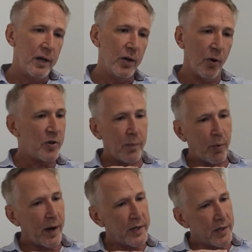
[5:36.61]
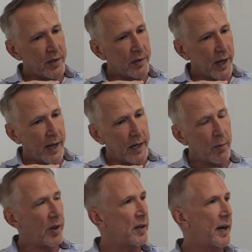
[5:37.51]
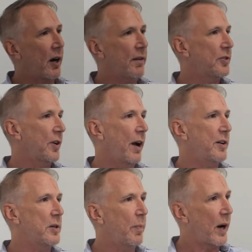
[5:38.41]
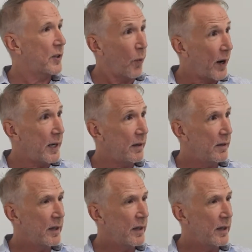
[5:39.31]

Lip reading: Your ocean prices got hit with a tariff, so now it's $1.20.